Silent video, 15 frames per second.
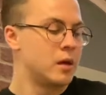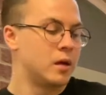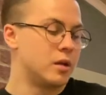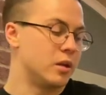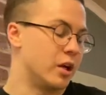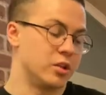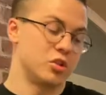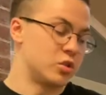
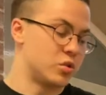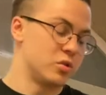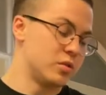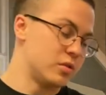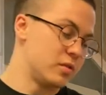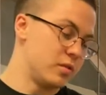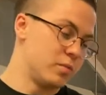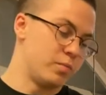Like,
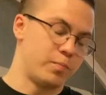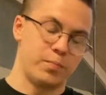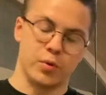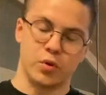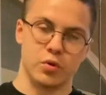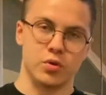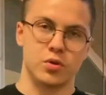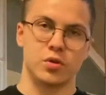
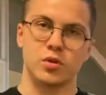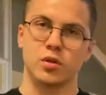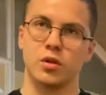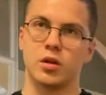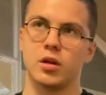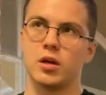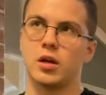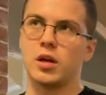because
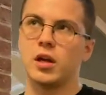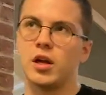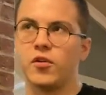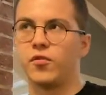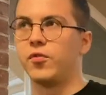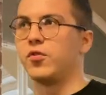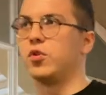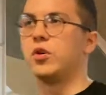
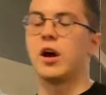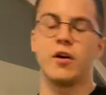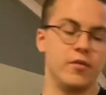if you have